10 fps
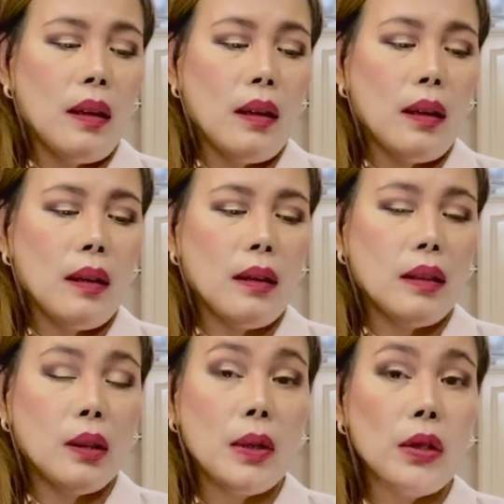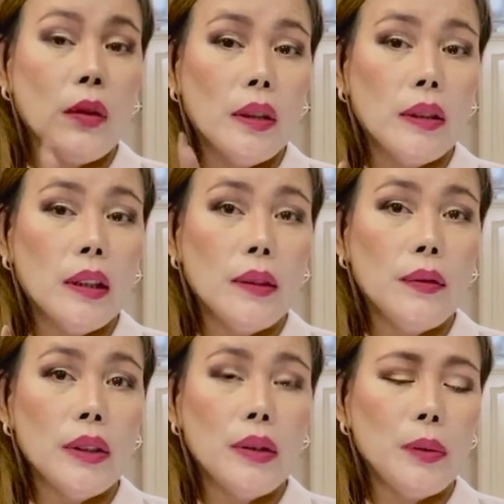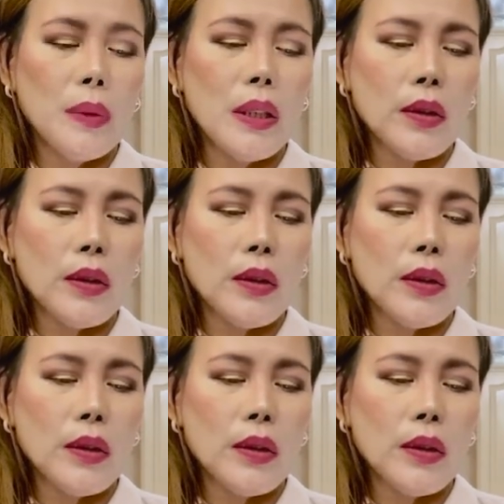and it was only delivered to me,